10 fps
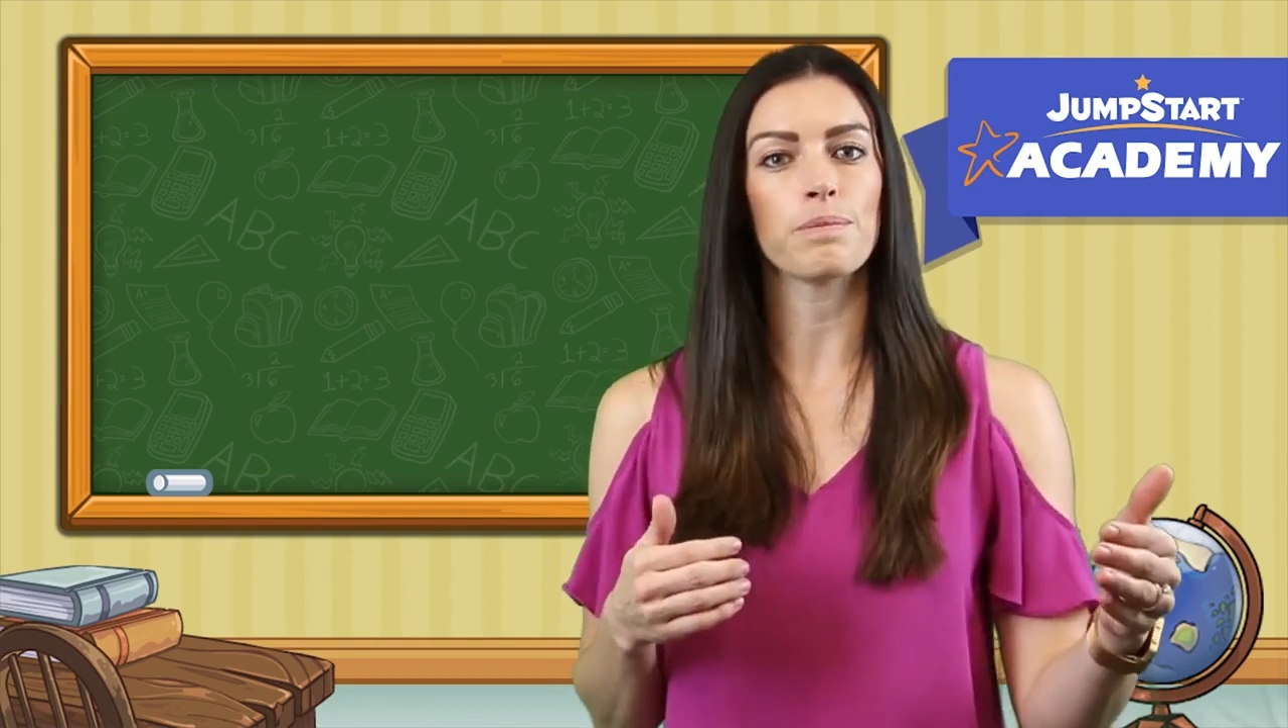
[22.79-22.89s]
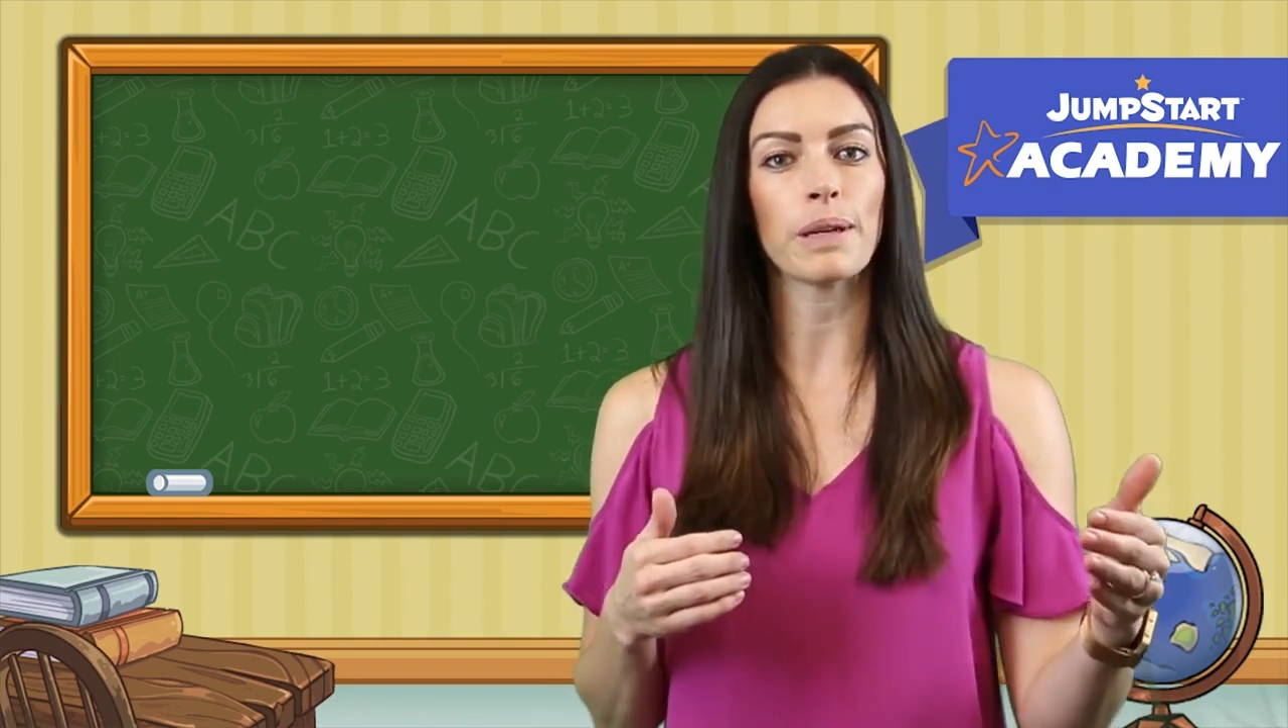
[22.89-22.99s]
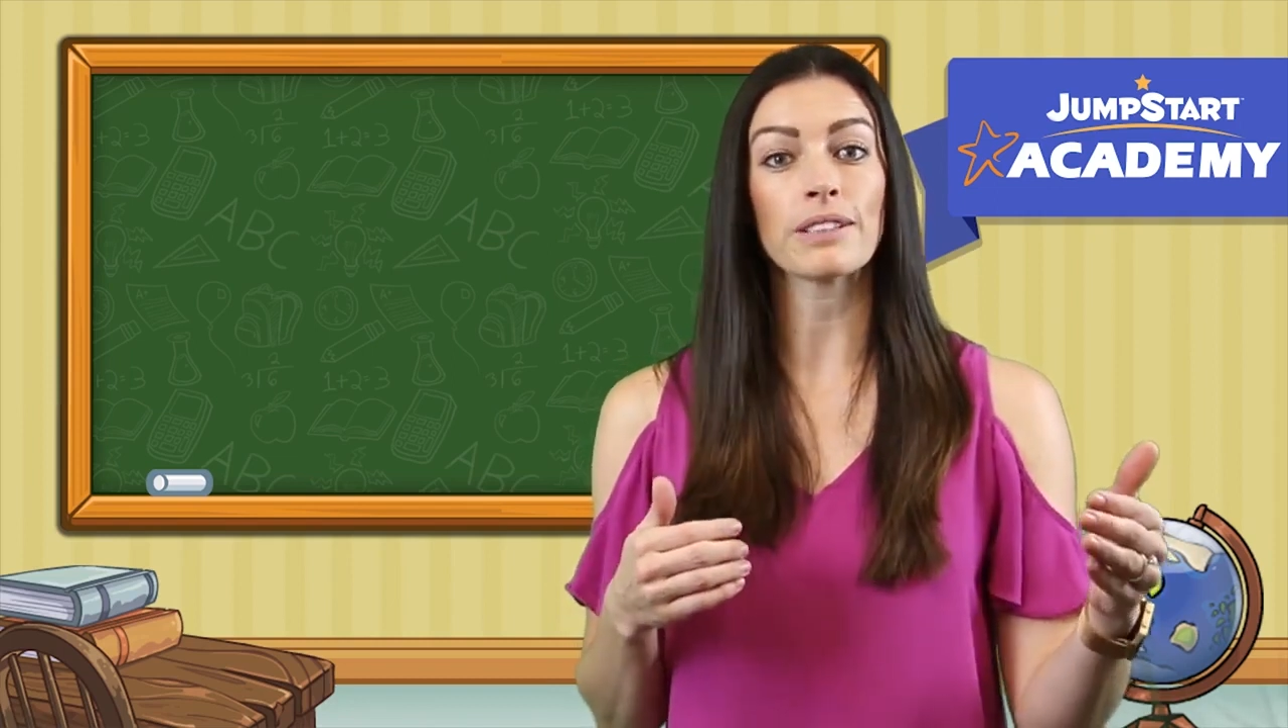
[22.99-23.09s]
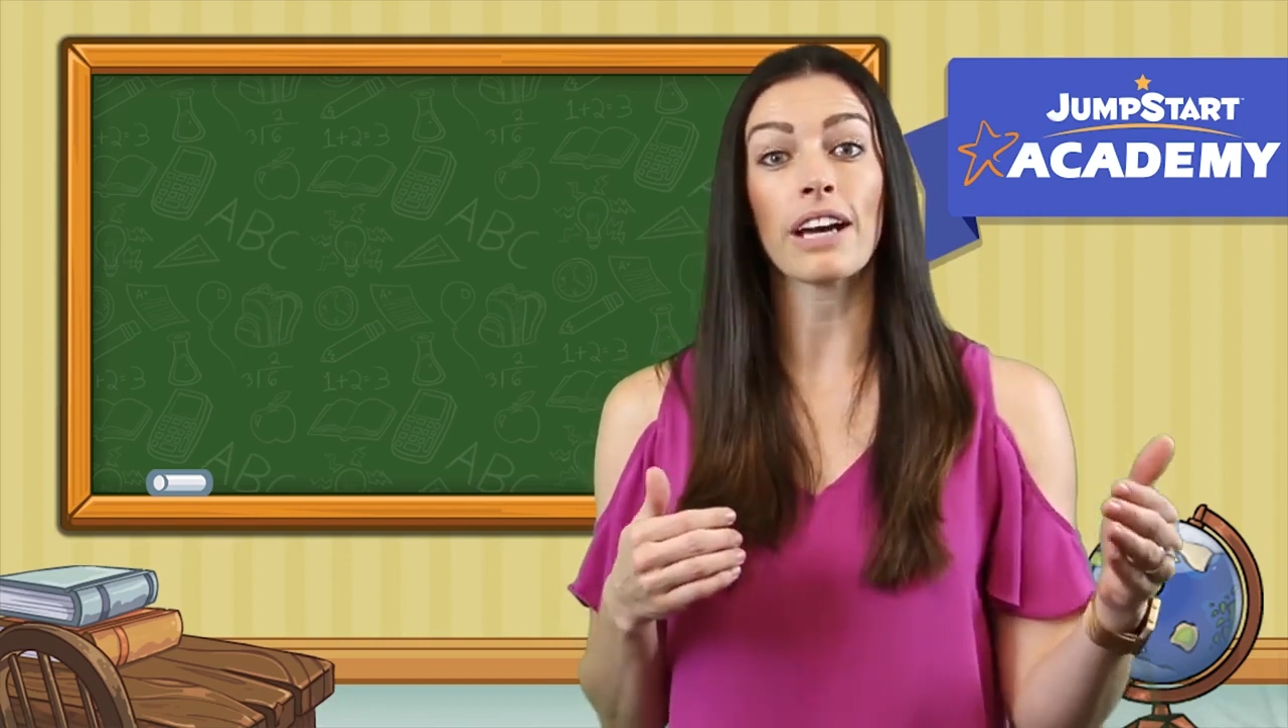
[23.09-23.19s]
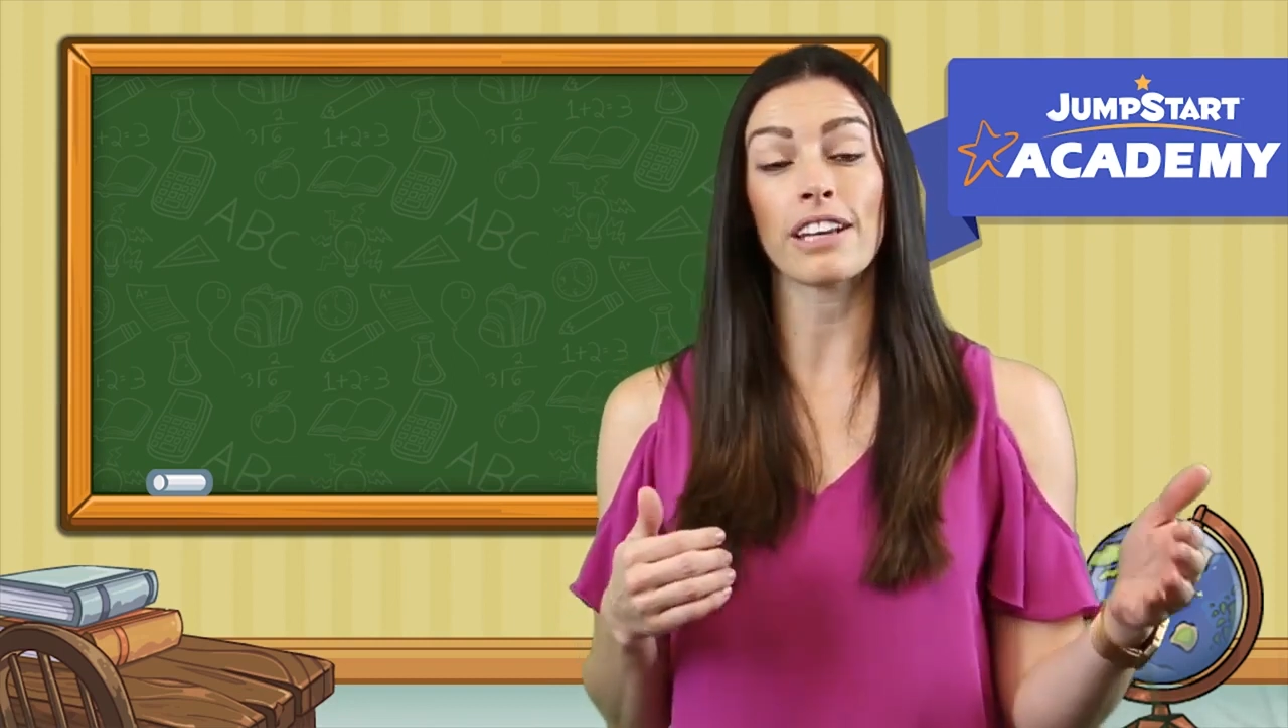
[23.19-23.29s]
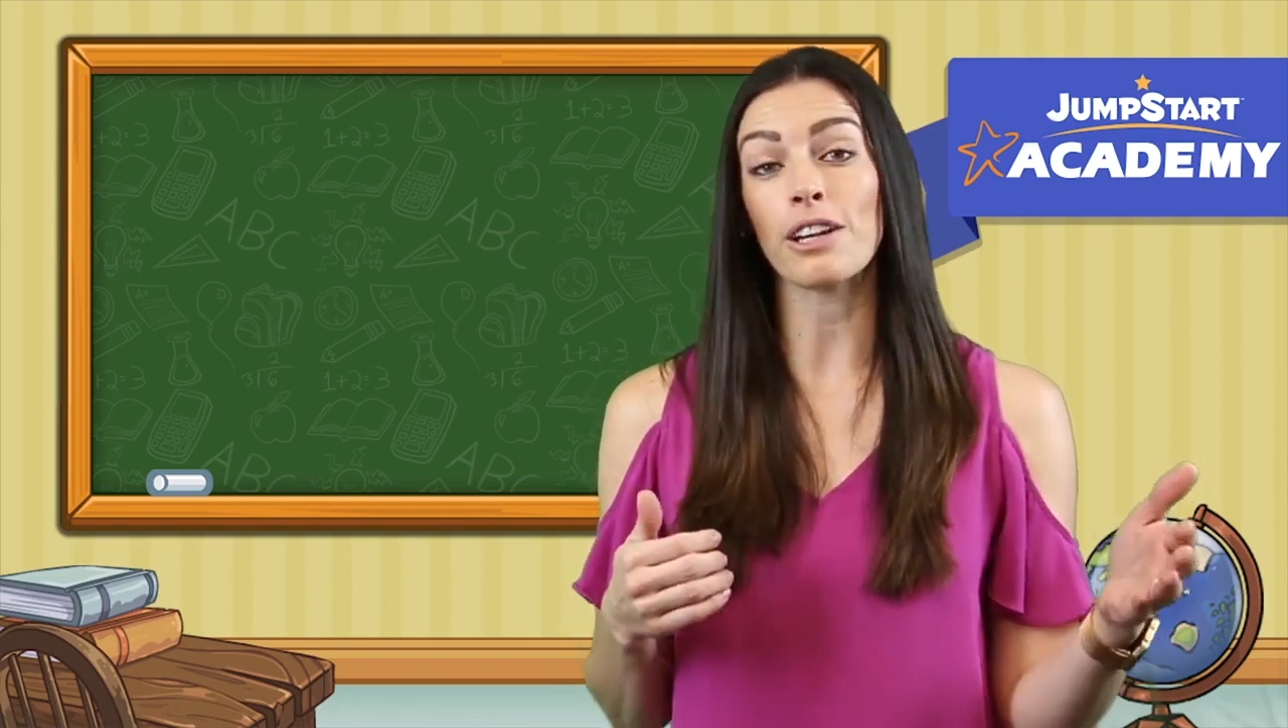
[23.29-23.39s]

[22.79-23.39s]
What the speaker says: build out an